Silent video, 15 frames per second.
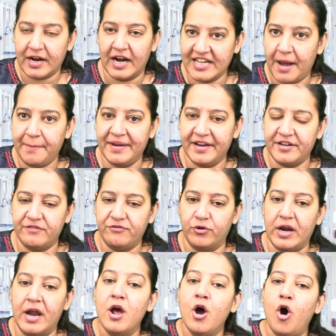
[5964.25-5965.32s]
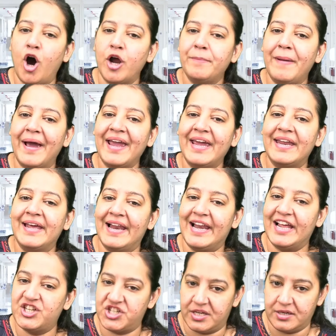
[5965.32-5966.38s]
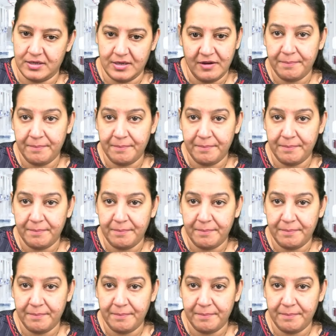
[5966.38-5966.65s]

contaminated food, or by inhalation